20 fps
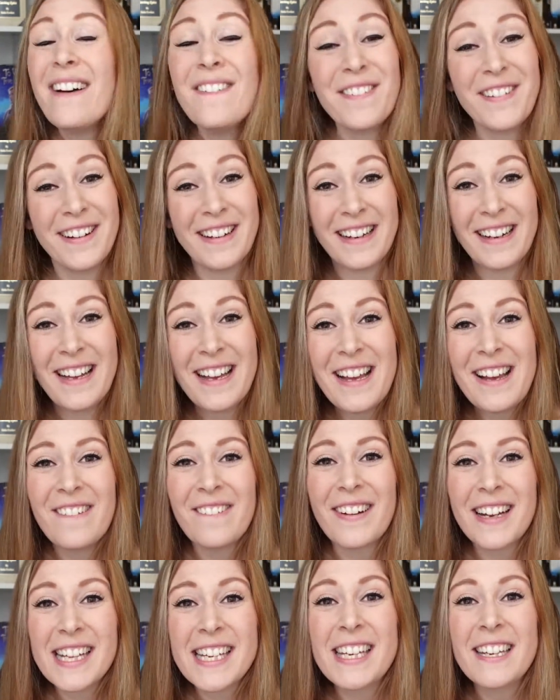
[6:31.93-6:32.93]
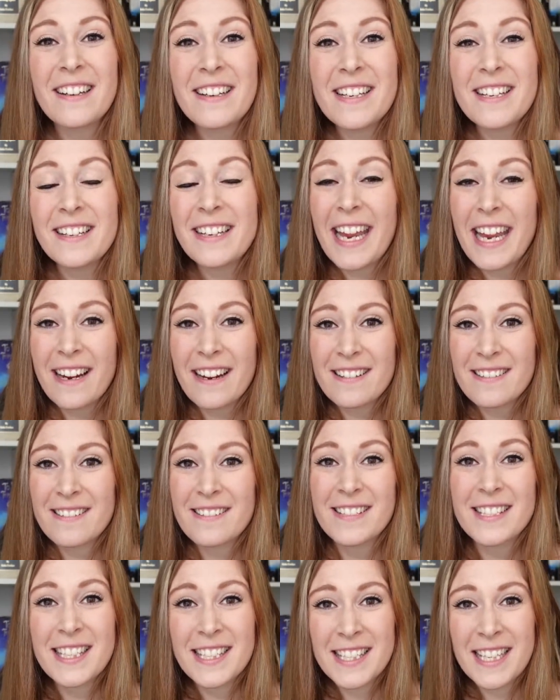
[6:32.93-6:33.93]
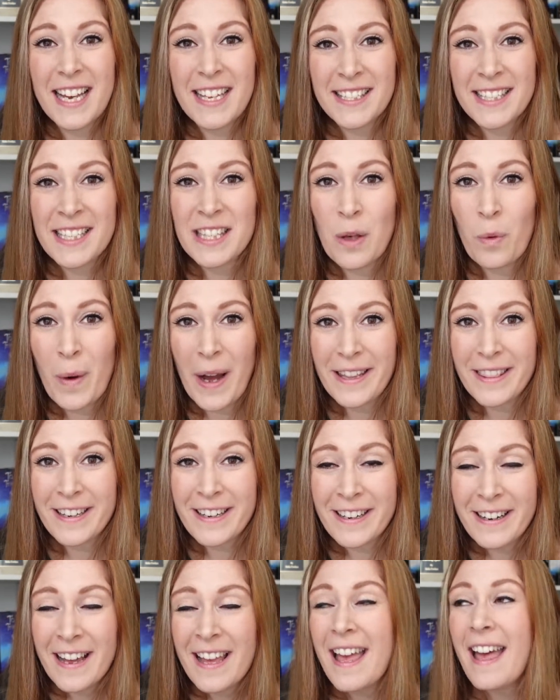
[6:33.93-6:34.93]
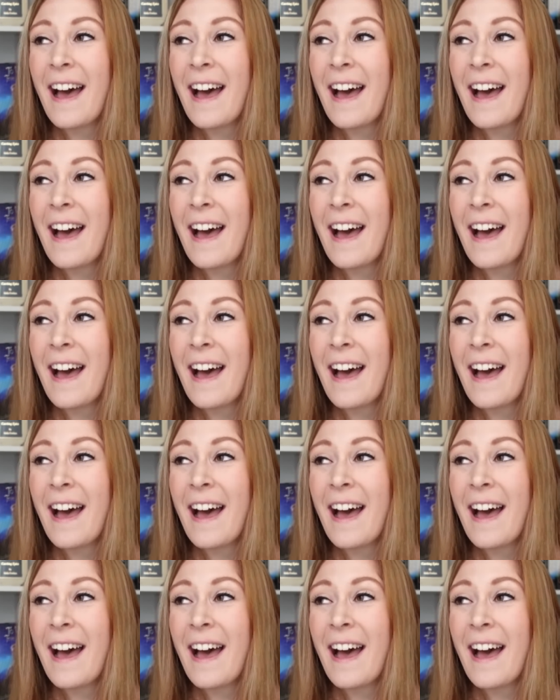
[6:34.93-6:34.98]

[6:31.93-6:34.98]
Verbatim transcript: ever want to hear your characters discussing the weather